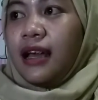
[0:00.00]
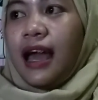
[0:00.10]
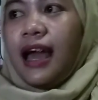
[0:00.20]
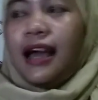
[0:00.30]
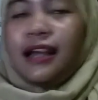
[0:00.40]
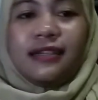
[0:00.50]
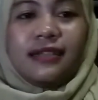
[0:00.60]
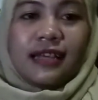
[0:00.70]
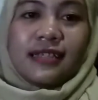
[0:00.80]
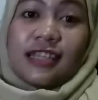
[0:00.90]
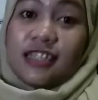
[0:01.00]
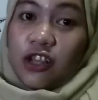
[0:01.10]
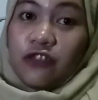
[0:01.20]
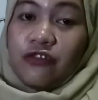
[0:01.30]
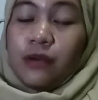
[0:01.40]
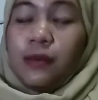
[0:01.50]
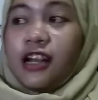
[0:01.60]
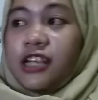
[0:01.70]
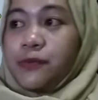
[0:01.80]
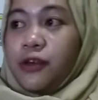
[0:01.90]
And next is nonverbal
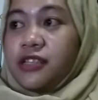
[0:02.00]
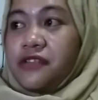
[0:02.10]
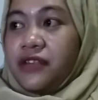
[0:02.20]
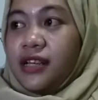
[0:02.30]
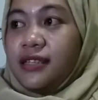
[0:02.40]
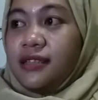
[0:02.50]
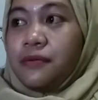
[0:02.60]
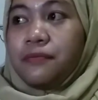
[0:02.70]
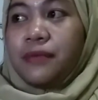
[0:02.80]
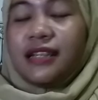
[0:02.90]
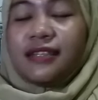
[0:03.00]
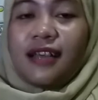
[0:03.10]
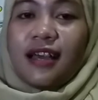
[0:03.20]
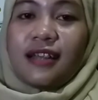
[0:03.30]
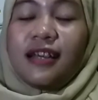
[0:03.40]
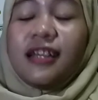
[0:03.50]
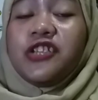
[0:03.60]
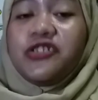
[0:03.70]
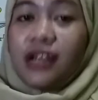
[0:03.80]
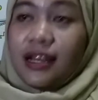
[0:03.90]
responsiveness, means that an
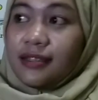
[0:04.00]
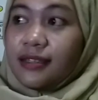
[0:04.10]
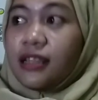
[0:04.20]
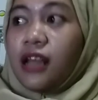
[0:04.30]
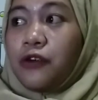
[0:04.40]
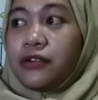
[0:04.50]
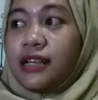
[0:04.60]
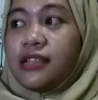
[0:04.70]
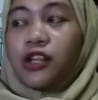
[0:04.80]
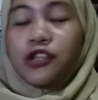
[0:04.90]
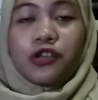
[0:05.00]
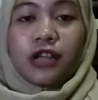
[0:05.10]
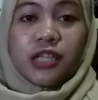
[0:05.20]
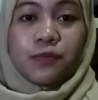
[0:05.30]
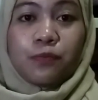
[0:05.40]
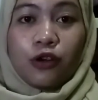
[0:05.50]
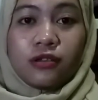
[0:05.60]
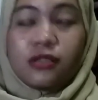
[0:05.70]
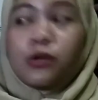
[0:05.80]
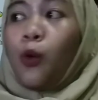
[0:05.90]
interested audience also
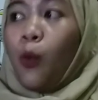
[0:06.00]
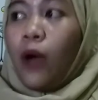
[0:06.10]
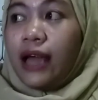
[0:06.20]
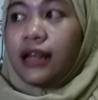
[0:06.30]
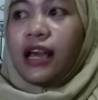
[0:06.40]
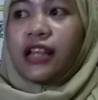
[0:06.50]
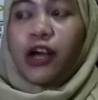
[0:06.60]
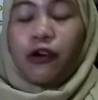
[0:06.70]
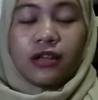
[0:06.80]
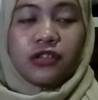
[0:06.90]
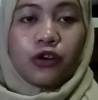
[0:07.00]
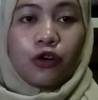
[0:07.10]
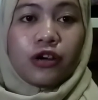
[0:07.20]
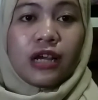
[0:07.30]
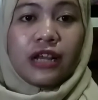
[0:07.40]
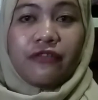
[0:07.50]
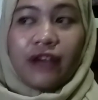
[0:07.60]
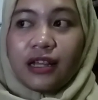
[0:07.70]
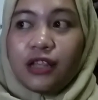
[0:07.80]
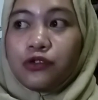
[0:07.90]
responds when encouraged or
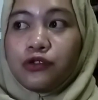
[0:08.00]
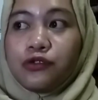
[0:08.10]
invited to do